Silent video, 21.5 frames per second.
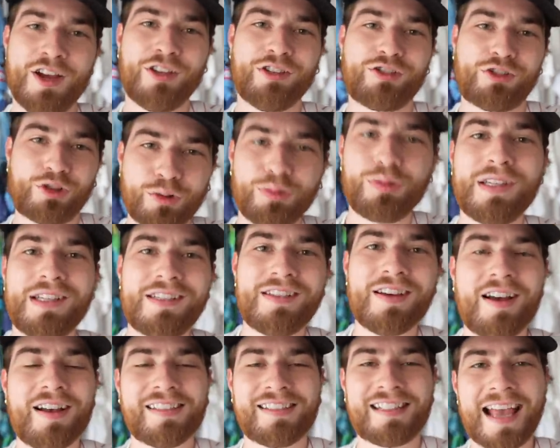truly
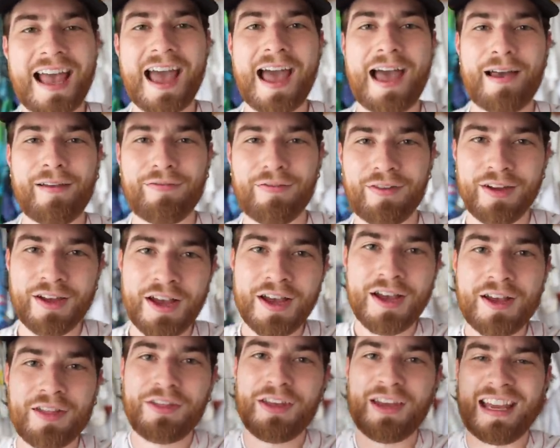does have
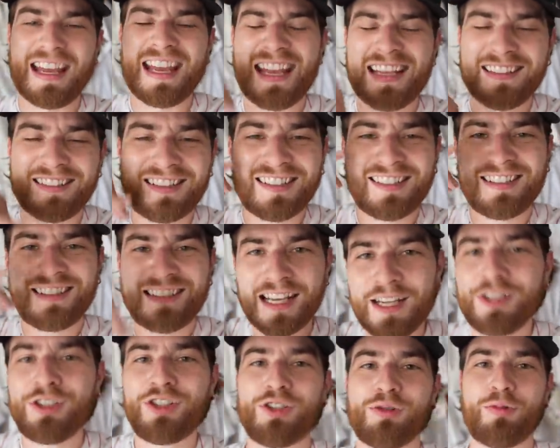the
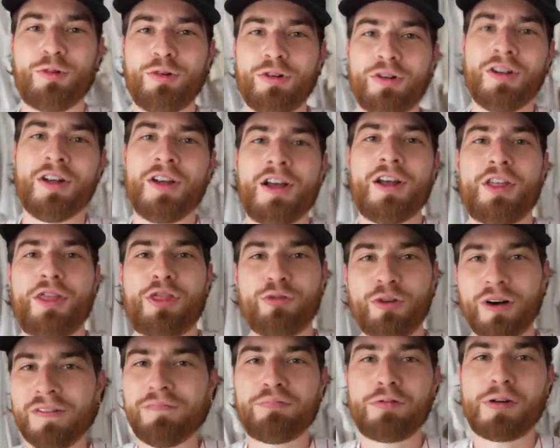instinctual
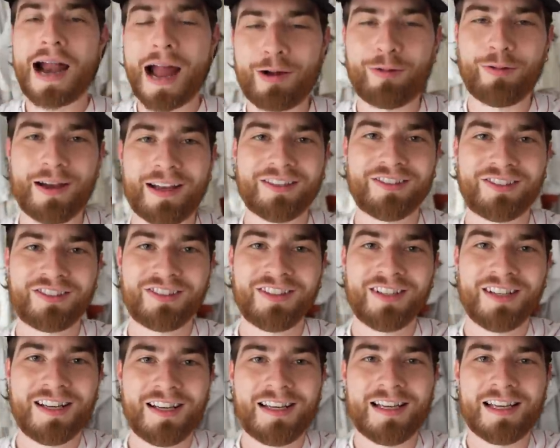thrift prowess
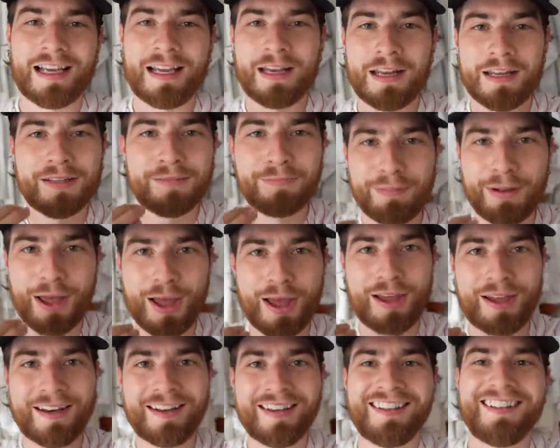in his
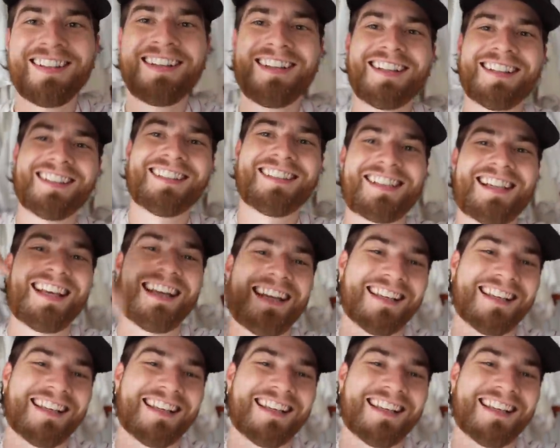blood. Let's get